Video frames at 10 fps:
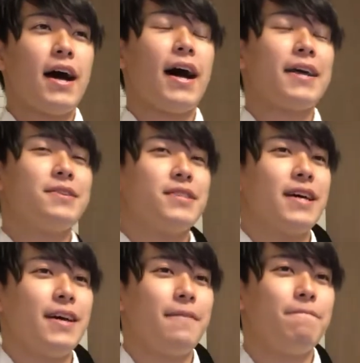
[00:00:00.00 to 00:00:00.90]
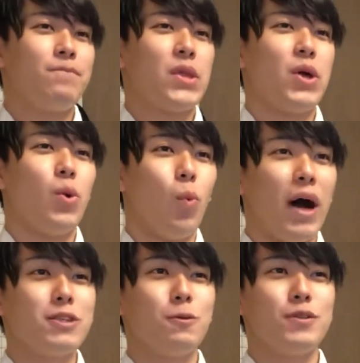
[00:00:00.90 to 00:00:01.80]
"Hi, Godai,
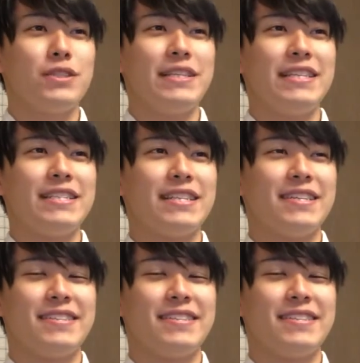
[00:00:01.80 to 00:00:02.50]
what do you want to eat?"